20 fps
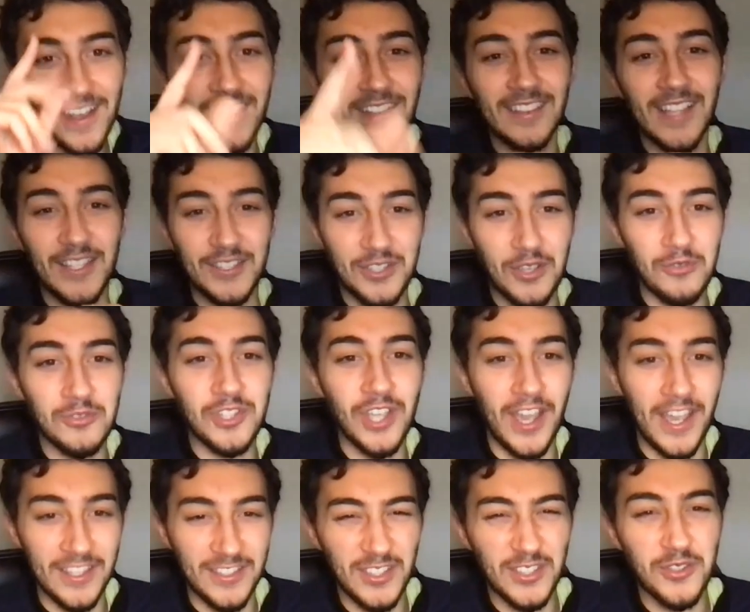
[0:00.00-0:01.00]
let's go
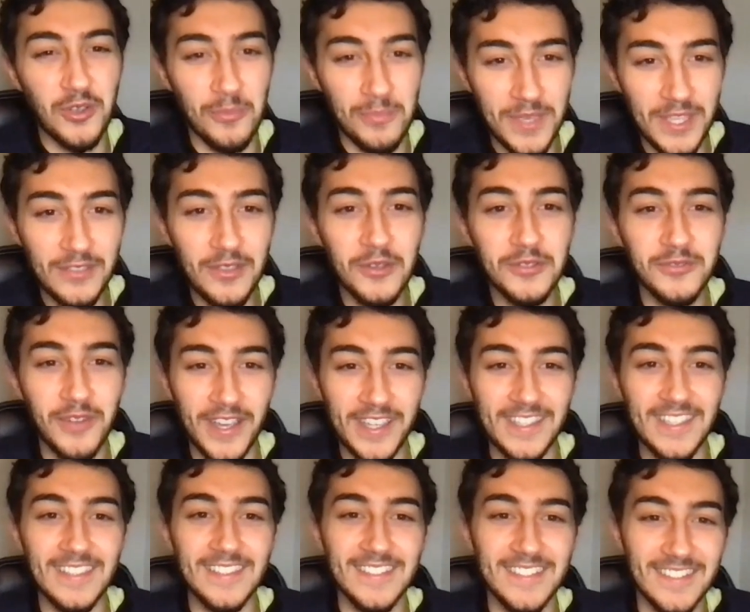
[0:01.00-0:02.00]
Giants. Let's go beat those
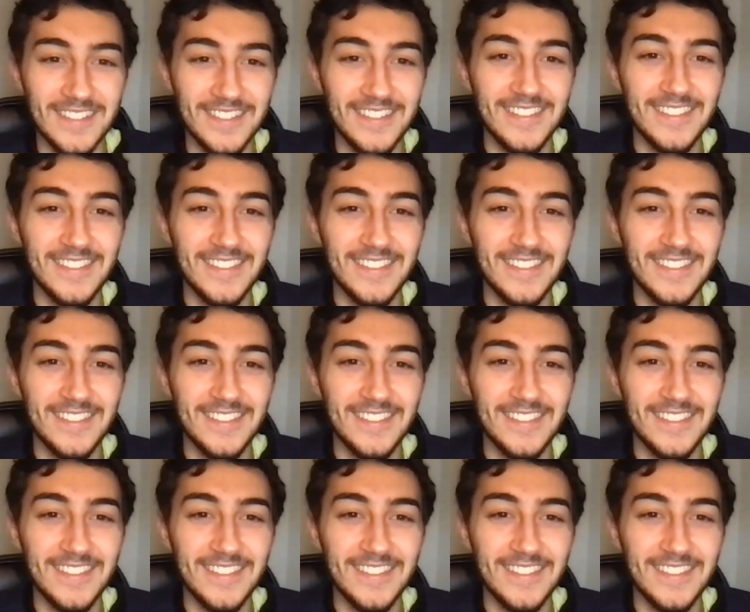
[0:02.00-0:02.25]
Vikings.